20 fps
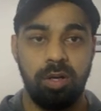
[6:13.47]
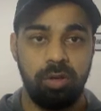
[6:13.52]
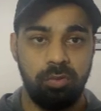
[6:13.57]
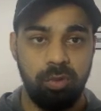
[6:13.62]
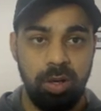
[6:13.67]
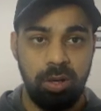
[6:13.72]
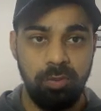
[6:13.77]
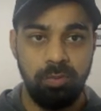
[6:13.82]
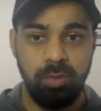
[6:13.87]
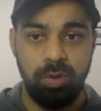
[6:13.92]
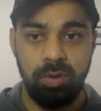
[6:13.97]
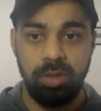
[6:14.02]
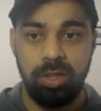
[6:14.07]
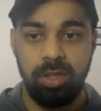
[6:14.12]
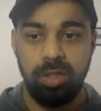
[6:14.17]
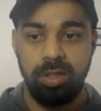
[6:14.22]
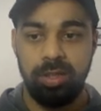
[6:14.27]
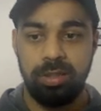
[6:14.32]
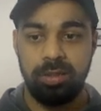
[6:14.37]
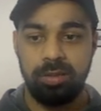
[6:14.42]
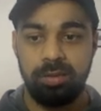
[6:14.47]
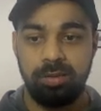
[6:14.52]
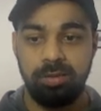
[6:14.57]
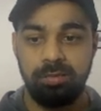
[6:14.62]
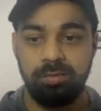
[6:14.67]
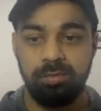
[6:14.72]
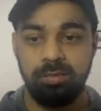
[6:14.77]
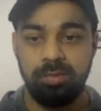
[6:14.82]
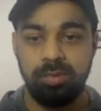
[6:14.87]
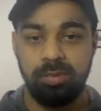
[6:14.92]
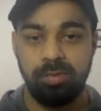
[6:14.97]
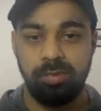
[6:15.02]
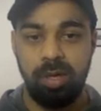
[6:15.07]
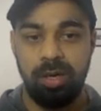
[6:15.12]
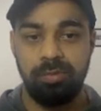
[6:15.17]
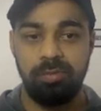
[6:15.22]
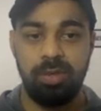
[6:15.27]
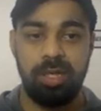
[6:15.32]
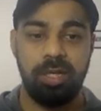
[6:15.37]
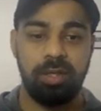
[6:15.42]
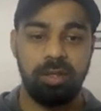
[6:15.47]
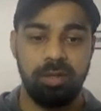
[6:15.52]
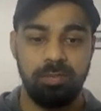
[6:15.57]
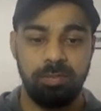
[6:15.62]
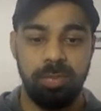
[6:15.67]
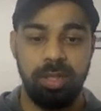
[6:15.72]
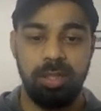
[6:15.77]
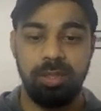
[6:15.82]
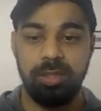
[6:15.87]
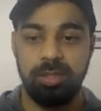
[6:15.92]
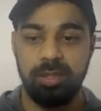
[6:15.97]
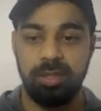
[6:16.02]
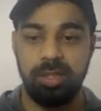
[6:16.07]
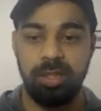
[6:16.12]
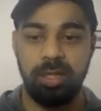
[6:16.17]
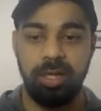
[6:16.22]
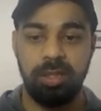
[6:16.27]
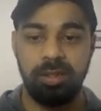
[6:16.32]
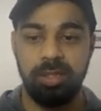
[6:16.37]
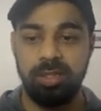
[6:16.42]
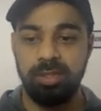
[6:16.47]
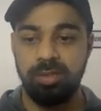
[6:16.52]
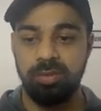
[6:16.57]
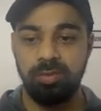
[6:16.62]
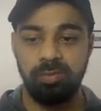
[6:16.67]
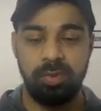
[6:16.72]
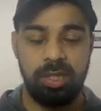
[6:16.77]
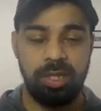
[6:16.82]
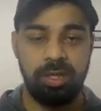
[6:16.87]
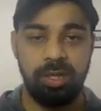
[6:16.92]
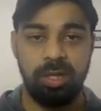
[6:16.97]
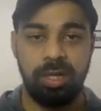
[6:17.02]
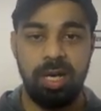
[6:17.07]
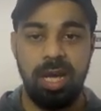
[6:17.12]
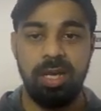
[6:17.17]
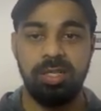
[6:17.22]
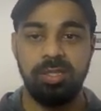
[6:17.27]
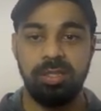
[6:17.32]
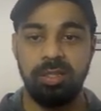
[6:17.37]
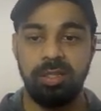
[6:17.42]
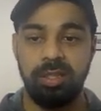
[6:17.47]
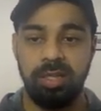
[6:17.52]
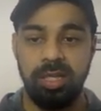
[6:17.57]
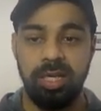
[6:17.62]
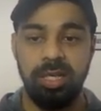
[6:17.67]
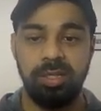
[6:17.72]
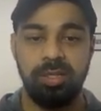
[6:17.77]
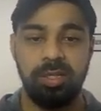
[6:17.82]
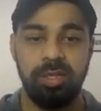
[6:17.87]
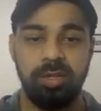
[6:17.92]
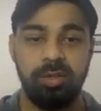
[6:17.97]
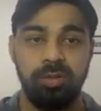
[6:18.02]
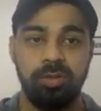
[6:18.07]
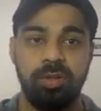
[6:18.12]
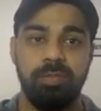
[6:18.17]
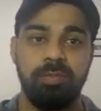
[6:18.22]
a 12 volt, and we can complete the circuit like this. So we can attach the gate to the